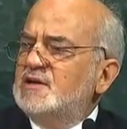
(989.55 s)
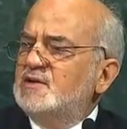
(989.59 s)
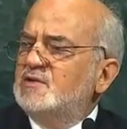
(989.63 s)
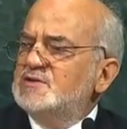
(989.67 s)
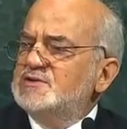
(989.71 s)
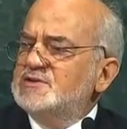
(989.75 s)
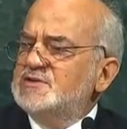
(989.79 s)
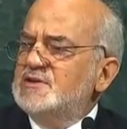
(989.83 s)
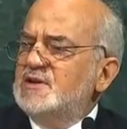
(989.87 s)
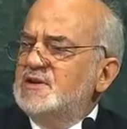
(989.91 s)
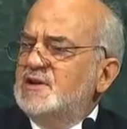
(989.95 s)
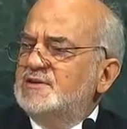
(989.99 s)

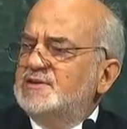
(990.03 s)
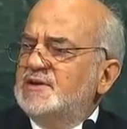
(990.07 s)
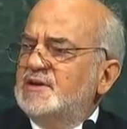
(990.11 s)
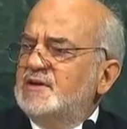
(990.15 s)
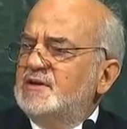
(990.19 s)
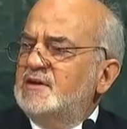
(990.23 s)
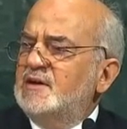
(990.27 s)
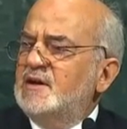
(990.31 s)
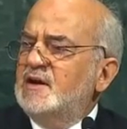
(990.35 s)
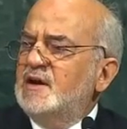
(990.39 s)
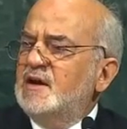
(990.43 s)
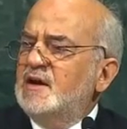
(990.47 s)

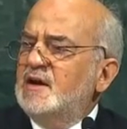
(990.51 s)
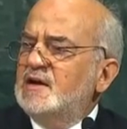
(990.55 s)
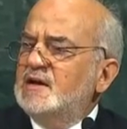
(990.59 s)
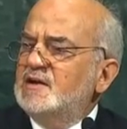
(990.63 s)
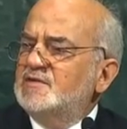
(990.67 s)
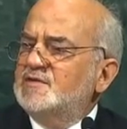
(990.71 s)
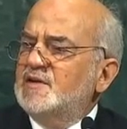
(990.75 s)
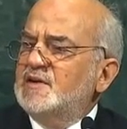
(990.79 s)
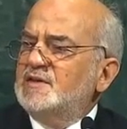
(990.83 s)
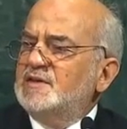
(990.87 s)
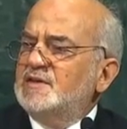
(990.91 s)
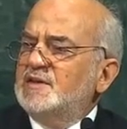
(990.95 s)

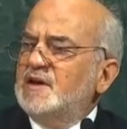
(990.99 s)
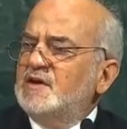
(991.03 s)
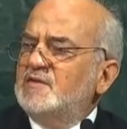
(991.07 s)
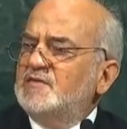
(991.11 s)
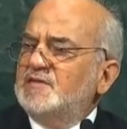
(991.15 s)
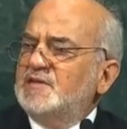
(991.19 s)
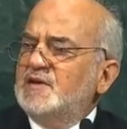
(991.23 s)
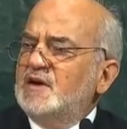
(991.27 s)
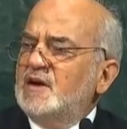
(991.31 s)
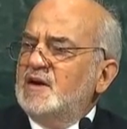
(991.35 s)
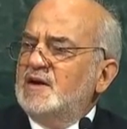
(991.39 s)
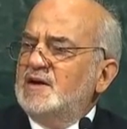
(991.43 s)
extremist
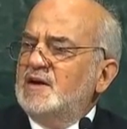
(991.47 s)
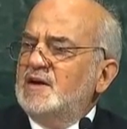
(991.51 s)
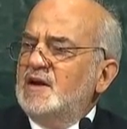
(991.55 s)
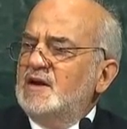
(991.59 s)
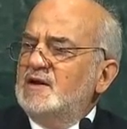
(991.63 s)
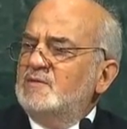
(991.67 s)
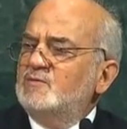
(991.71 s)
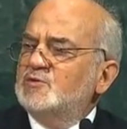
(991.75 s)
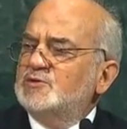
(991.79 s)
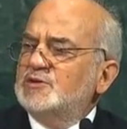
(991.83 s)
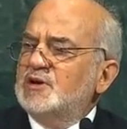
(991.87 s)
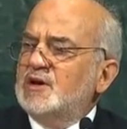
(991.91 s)
ideologies
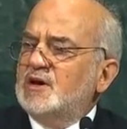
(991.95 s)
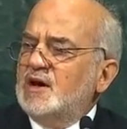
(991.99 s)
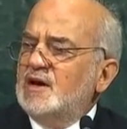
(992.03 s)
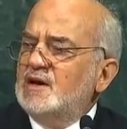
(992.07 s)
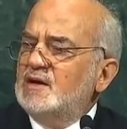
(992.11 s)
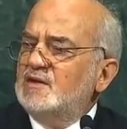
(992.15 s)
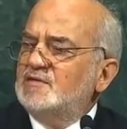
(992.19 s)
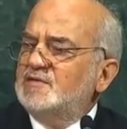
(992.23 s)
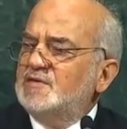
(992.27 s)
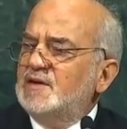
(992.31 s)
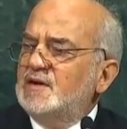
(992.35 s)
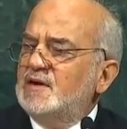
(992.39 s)
which
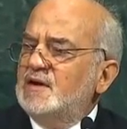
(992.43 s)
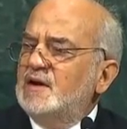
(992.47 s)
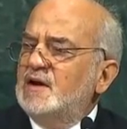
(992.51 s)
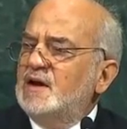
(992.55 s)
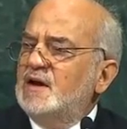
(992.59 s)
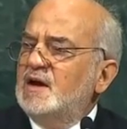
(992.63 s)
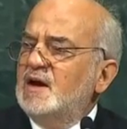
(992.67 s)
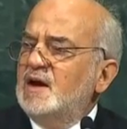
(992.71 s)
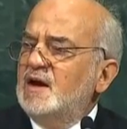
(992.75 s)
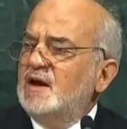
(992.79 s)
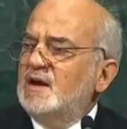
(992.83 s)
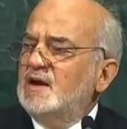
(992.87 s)

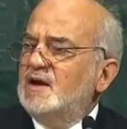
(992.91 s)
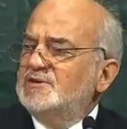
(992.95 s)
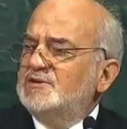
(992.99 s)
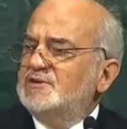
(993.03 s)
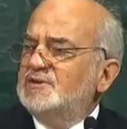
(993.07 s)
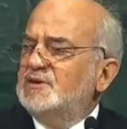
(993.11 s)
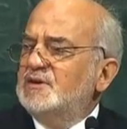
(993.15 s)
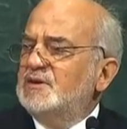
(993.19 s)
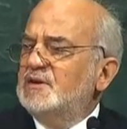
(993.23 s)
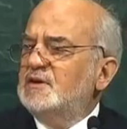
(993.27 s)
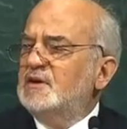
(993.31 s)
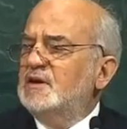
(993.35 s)
instrumentalize
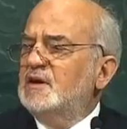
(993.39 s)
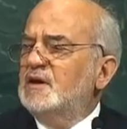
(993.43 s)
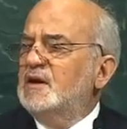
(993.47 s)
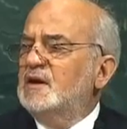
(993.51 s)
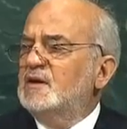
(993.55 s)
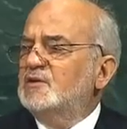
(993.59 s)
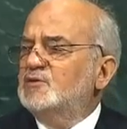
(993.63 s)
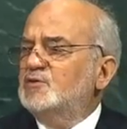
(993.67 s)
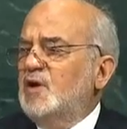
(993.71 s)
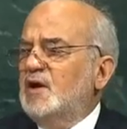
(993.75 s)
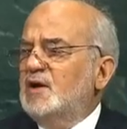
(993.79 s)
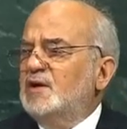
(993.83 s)
terrorism
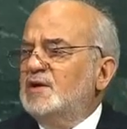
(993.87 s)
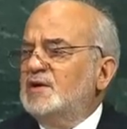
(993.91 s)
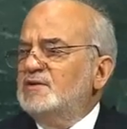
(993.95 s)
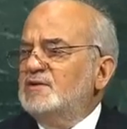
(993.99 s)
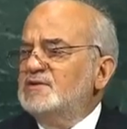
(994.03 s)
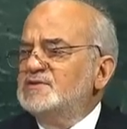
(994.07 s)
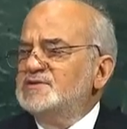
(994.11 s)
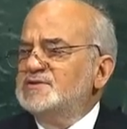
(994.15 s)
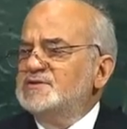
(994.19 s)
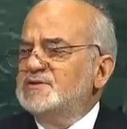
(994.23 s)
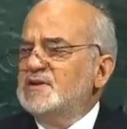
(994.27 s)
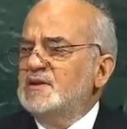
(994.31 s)
and
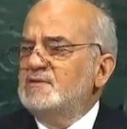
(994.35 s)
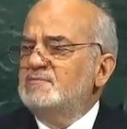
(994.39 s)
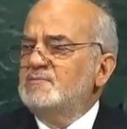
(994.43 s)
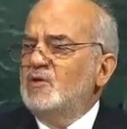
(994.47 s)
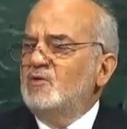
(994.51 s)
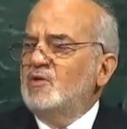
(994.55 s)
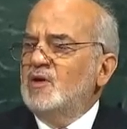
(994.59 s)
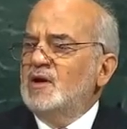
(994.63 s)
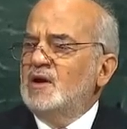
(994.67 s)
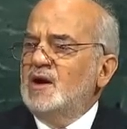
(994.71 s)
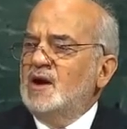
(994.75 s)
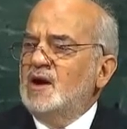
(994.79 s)
use it as
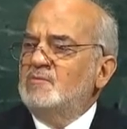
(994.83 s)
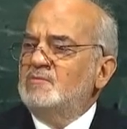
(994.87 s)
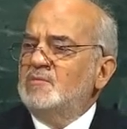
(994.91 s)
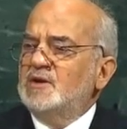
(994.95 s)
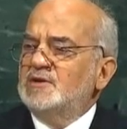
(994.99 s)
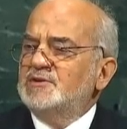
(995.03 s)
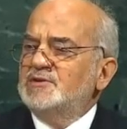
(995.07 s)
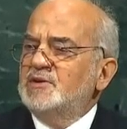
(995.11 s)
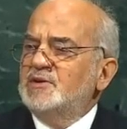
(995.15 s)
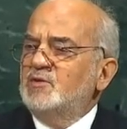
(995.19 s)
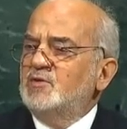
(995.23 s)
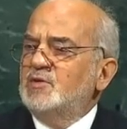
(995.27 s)
a way
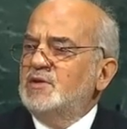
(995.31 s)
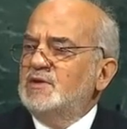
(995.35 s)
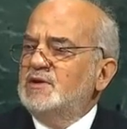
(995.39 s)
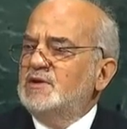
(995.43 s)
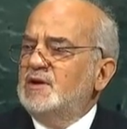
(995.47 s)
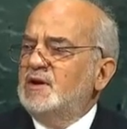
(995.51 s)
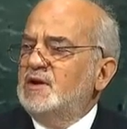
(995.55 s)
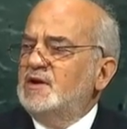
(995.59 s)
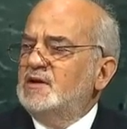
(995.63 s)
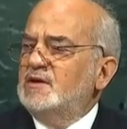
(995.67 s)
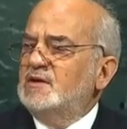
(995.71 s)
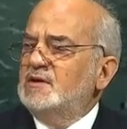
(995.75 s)
of
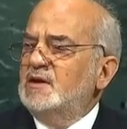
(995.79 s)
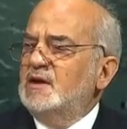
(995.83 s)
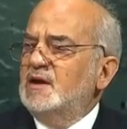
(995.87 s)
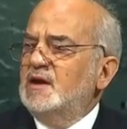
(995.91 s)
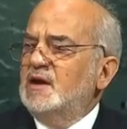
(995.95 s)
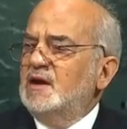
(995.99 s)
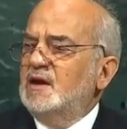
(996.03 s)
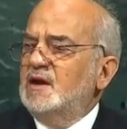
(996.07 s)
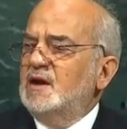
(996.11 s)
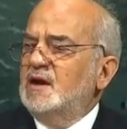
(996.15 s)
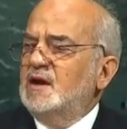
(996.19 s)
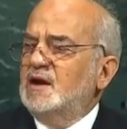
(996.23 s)

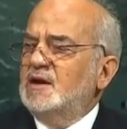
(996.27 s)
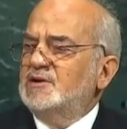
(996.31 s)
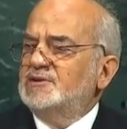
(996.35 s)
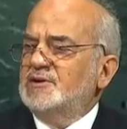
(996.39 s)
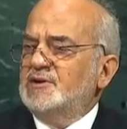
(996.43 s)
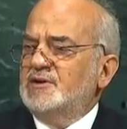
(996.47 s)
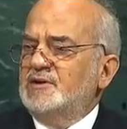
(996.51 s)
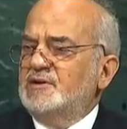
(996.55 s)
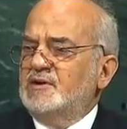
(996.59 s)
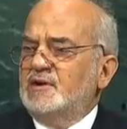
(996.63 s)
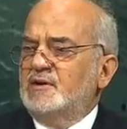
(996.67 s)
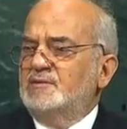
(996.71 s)
imposing
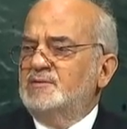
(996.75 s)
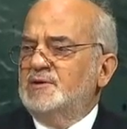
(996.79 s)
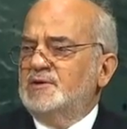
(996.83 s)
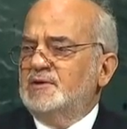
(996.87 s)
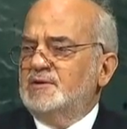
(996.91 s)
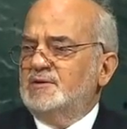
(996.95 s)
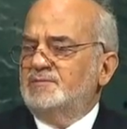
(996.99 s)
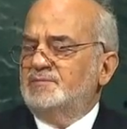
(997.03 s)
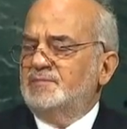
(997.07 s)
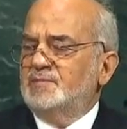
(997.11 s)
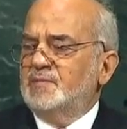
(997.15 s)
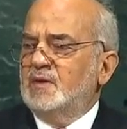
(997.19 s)

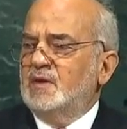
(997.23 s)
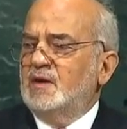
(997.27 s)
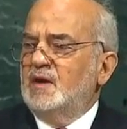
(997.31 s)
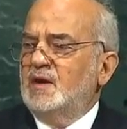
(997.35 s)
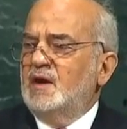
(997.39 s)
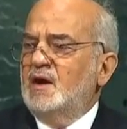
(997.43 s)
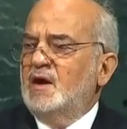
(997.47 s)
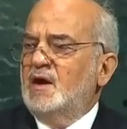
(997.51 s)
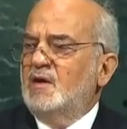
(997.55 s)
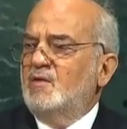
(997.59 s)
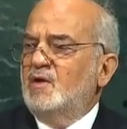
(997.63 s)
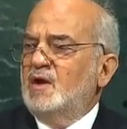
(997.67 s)
these
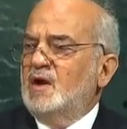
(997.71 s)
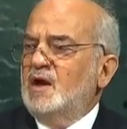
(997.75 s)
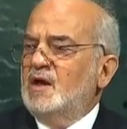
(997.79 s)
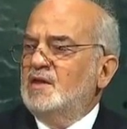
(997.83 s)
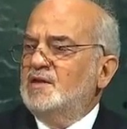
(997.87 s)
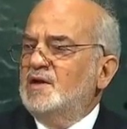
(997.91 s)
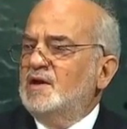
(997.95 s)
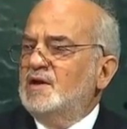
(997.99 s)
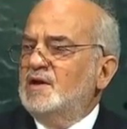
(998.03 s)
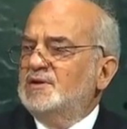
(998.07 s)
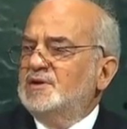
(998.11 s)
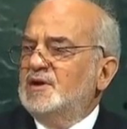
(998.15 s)
mistaken
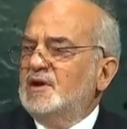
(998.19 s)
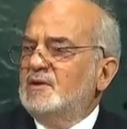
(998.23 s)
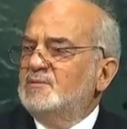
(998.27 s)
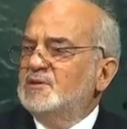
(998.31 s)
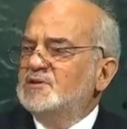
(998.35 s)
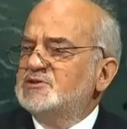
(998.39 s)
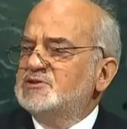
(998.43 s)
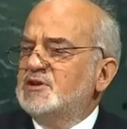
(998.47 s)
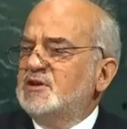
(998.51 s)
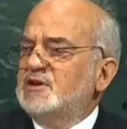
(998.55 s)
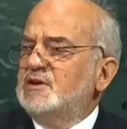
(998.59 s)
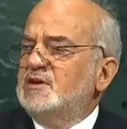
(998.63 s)
ideas, which are a
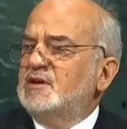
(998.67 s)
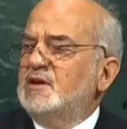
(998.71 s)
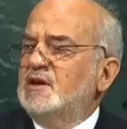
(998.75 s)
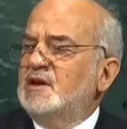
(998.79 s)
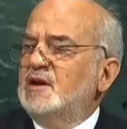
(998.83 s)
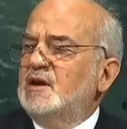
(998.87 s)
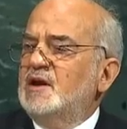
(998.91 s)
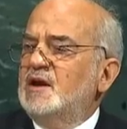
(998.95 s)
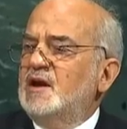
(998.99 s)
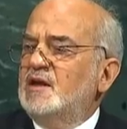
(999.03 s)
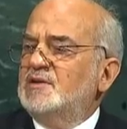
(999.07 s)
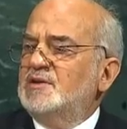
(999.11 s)
threat to
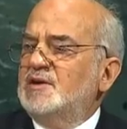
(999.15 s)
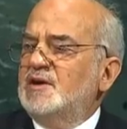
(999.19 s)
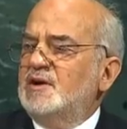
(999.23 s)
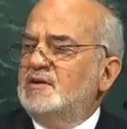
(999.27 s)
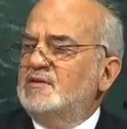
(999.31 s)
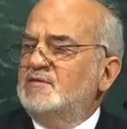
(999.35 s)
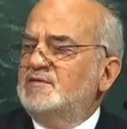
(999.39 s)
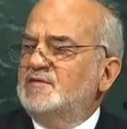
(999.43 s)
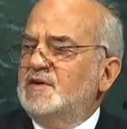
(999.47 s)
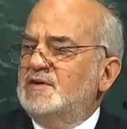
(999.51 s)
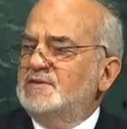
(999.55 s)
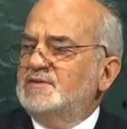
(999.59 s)
international
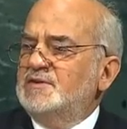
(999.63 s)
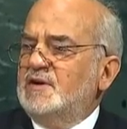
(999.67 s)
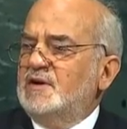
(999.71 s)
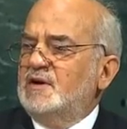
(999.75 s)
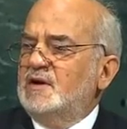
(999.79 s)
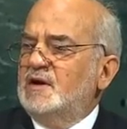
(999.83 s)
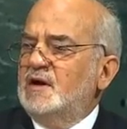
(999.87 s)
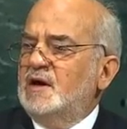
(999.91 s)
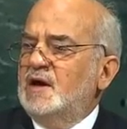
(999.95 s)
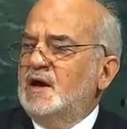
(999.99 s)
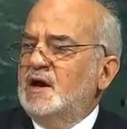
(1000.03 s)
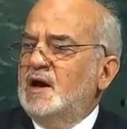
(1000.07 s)

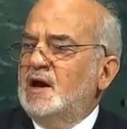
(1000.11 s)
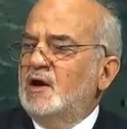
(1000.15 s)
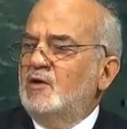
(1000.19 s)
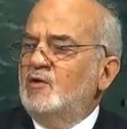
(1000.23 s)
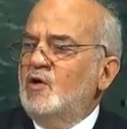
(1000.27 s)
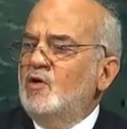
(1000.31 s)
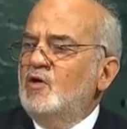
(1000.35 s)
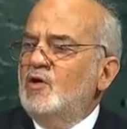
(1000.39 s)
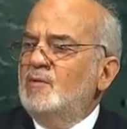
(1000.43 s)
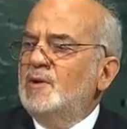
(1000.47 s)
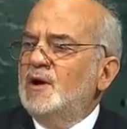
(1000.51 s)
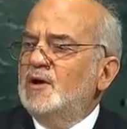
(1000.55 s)
peace and
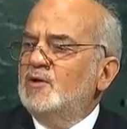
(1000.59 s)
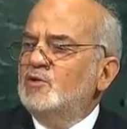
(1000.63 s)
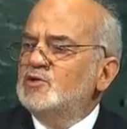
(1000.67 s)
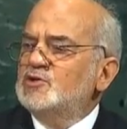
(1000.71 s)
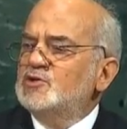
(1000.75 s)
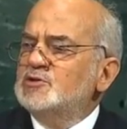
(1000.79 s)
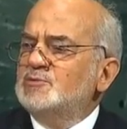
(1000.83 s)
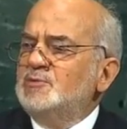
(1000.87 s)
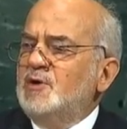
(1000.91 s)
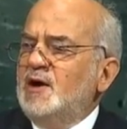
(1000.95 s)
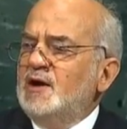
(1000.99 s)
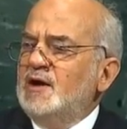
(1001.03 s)
security,
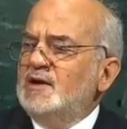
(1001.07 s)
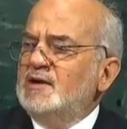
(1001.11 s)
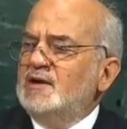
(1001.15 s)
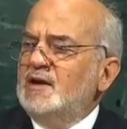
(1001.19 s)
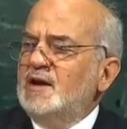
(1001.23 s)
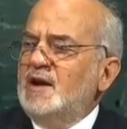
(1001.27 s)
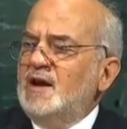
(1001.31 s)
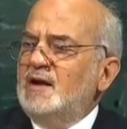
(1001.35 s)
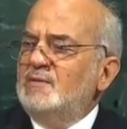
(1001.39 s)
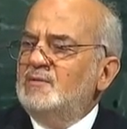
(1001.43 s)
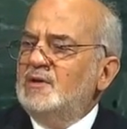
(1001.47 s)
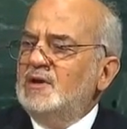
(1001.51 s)
as
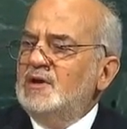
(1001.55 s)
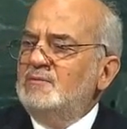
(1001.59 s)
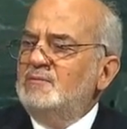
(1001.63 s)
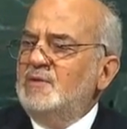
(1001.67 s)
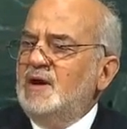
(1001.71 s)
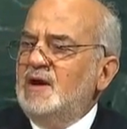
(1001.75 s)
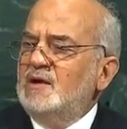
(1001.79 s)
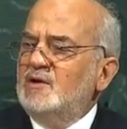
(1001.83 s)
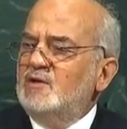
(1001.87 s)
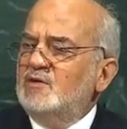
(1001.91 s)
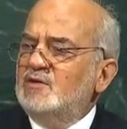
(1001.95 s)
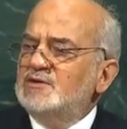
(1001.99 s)
well as
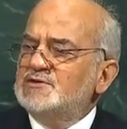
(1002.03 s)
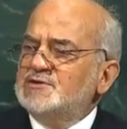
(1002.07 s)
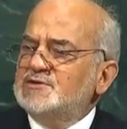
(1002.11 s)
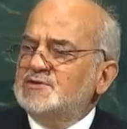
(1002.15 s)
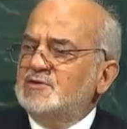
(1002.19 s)
to